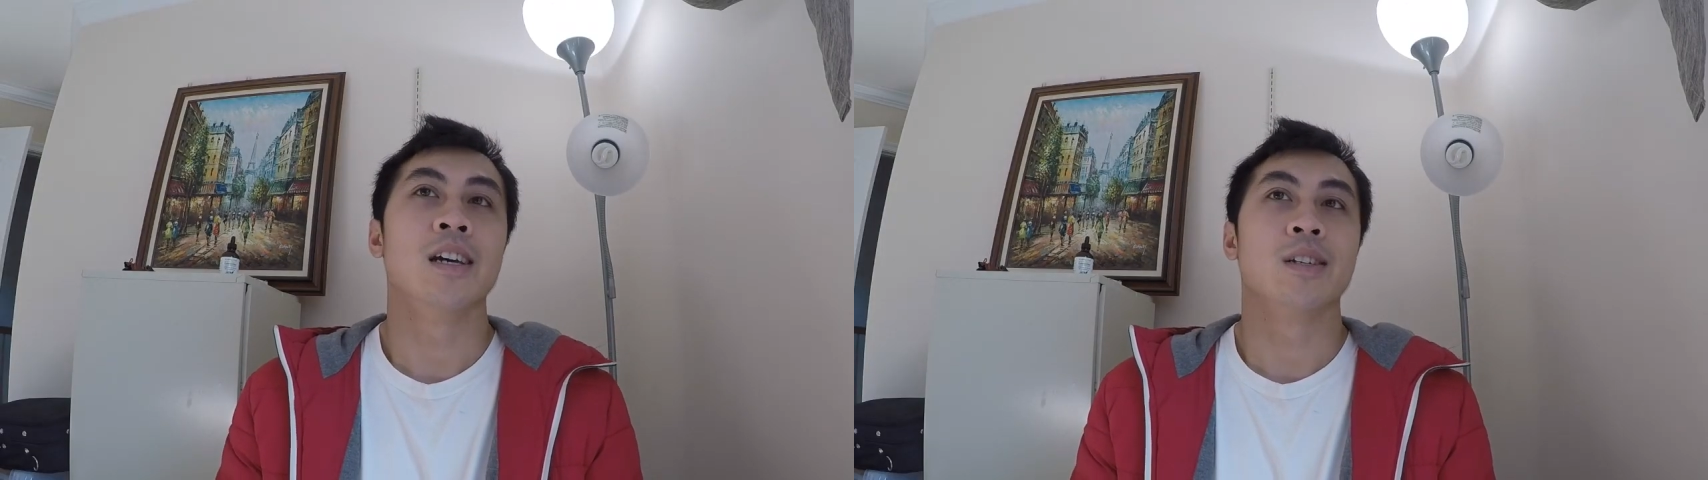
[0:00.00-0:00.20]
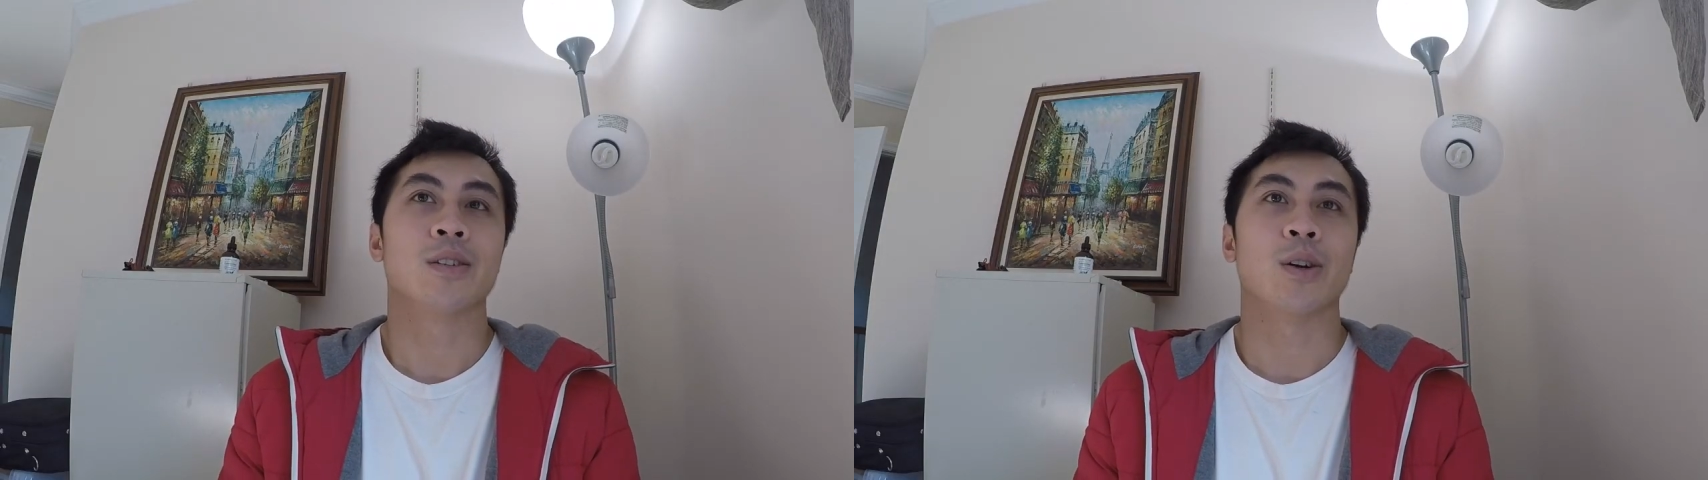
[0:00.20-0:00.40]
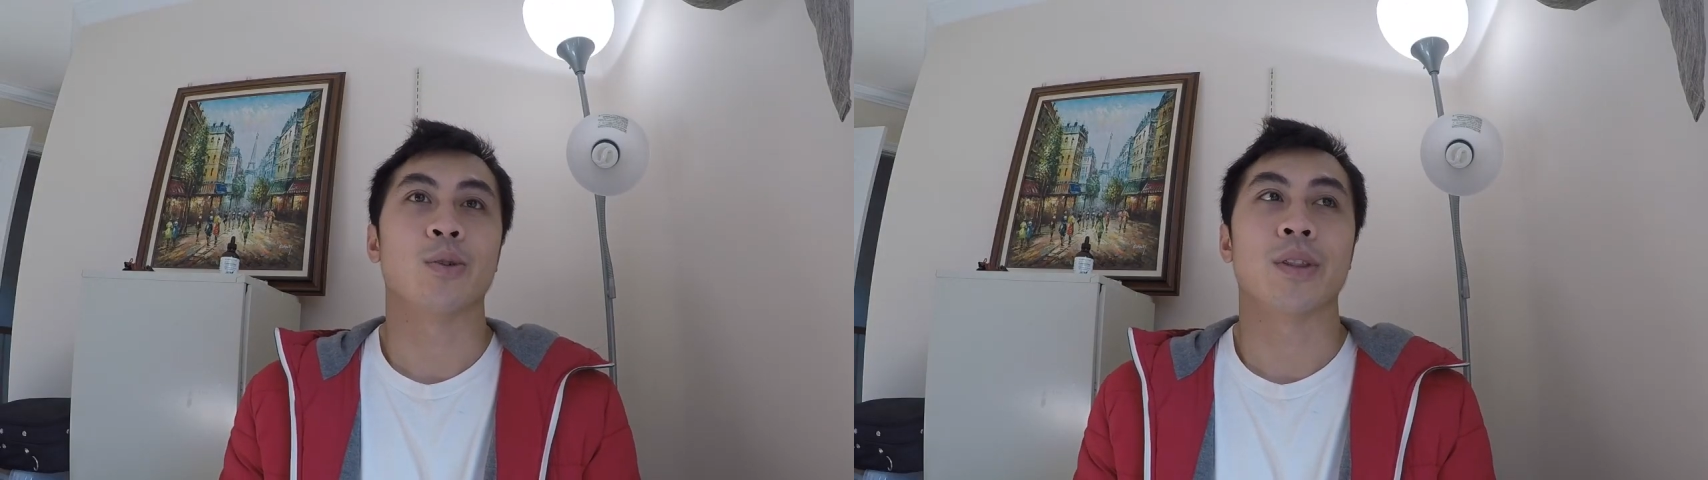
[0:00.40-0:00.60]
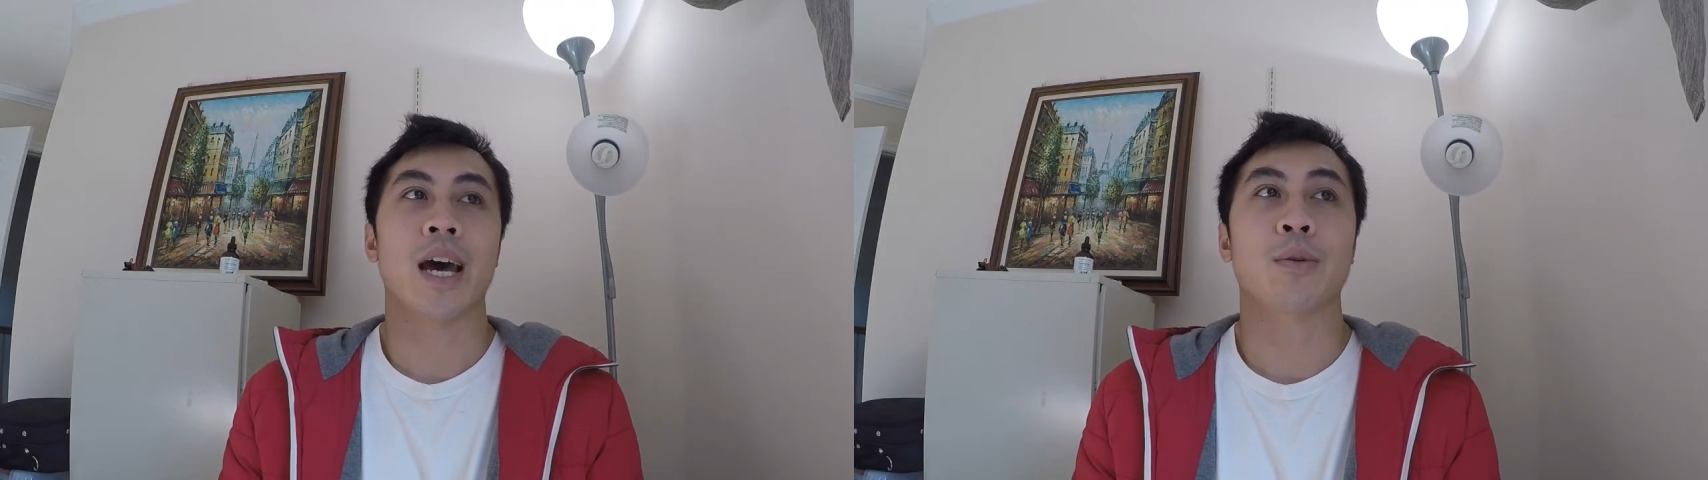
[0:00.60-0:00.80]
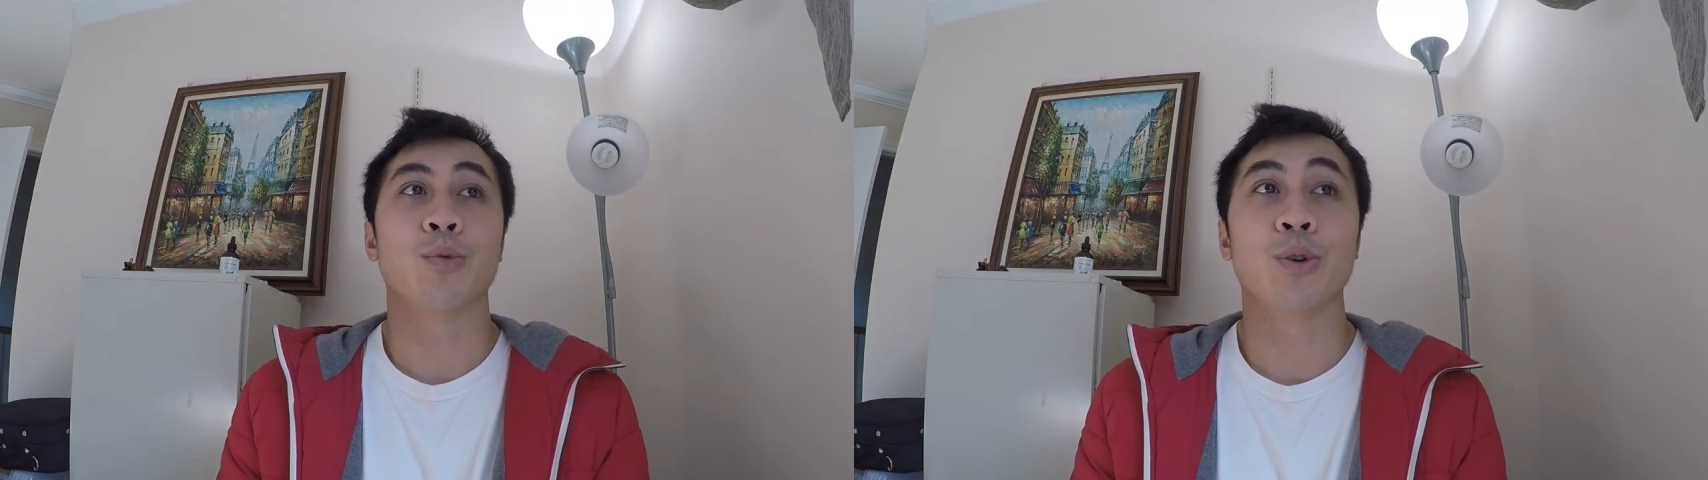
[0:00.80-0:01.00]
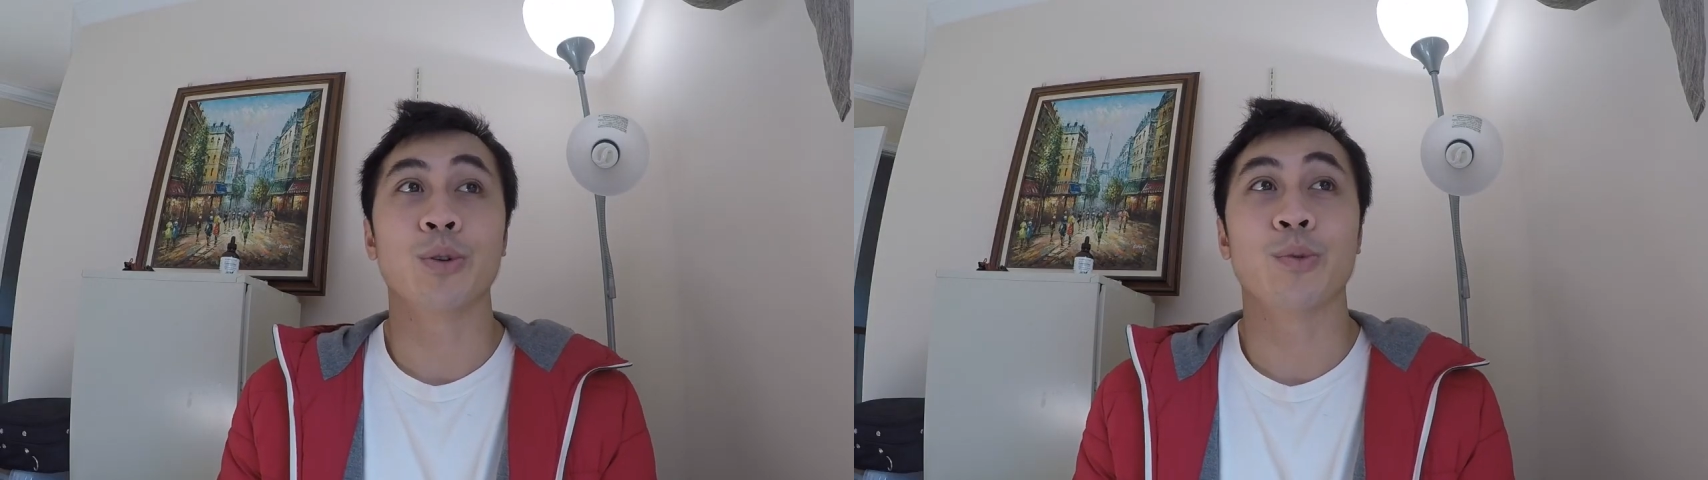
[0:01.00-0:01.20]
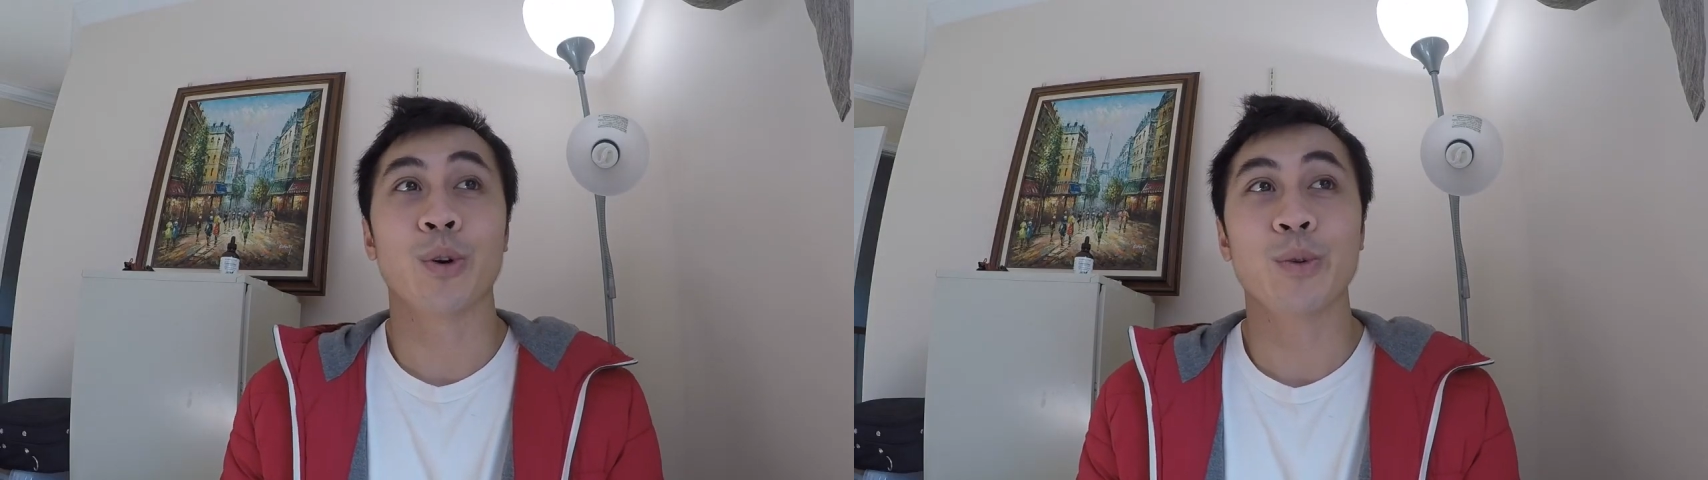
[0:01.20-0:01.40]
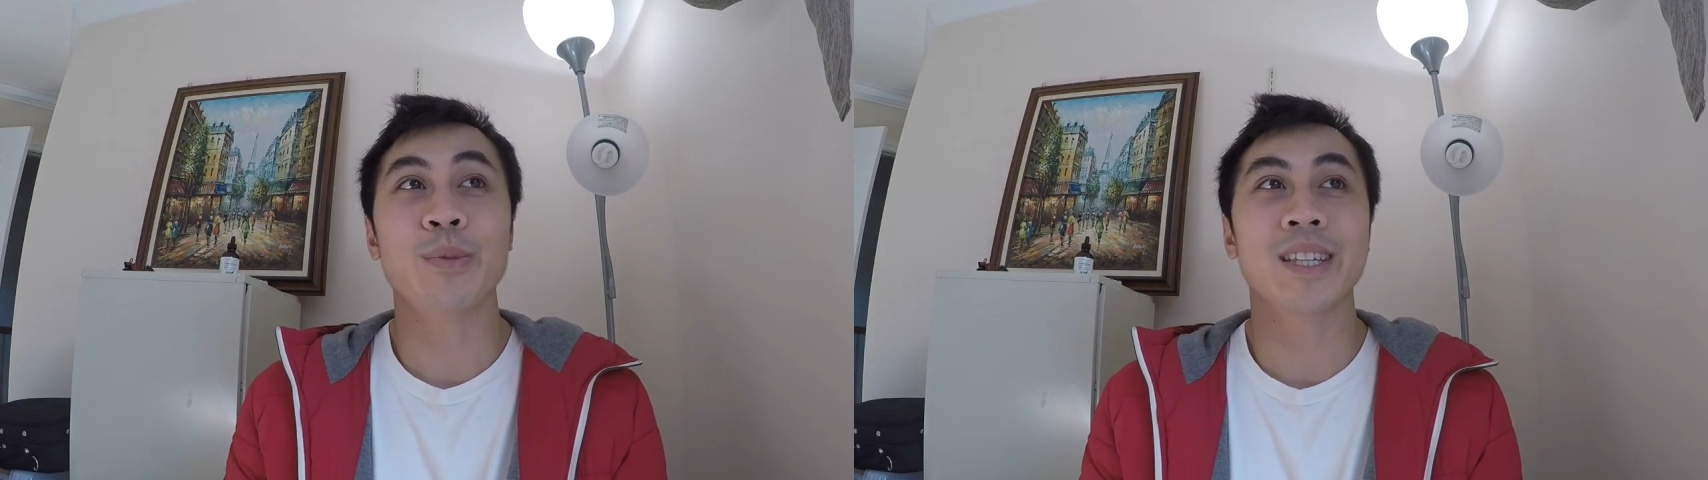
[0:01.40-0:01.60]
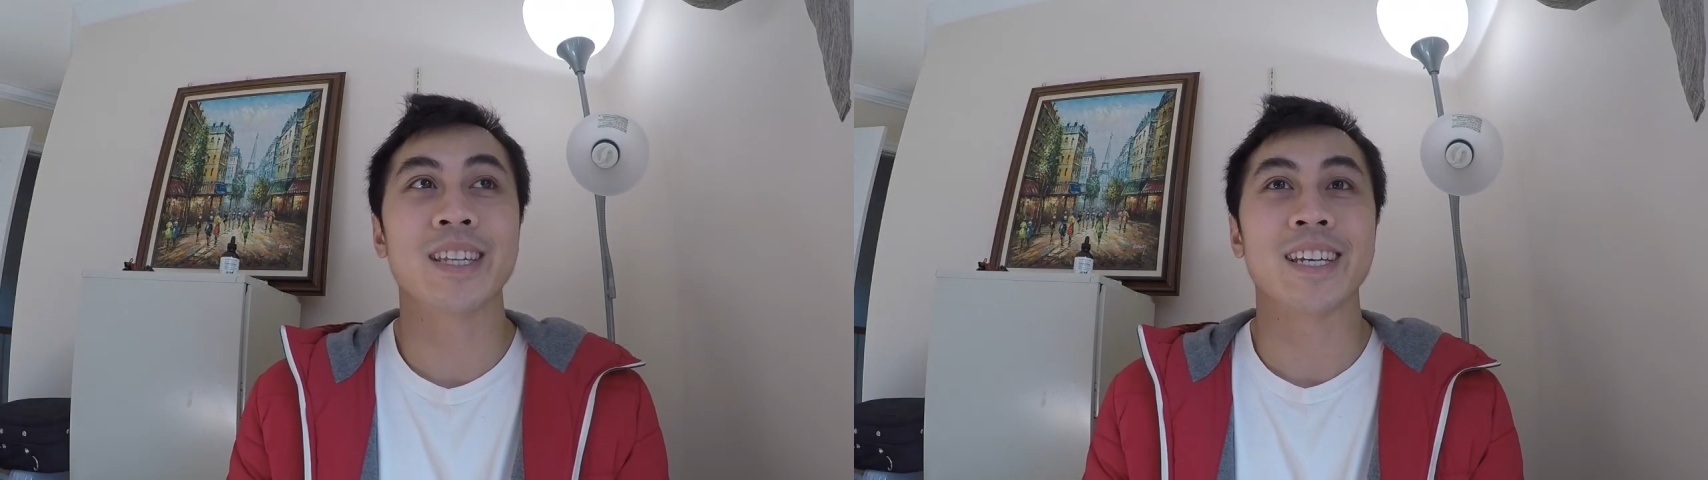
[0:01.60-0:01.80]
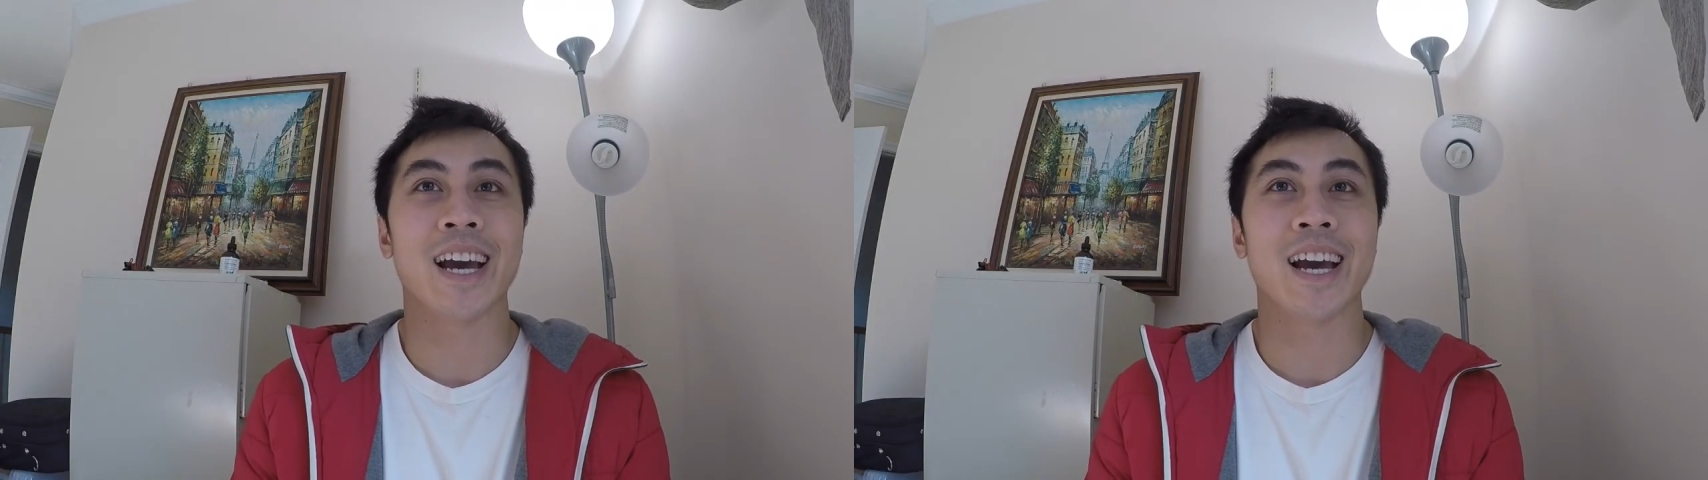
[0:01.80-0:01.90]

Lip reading: So that will be the